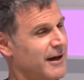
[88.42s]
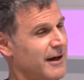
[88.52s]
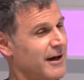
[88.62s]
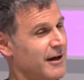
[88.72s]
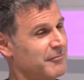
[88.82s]

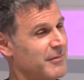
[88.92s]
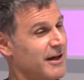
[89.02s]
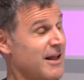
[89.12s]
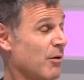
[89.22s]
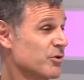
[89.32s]

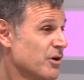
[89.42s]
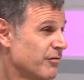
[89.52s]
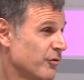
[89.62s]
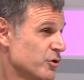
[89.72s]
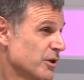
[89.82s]
And that was our
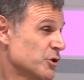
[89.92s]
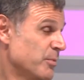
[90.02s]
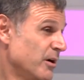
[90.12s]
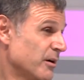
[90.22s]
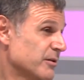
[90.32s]
first
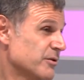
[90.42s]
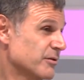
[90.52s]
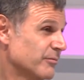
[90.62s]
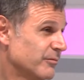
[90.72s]
experience.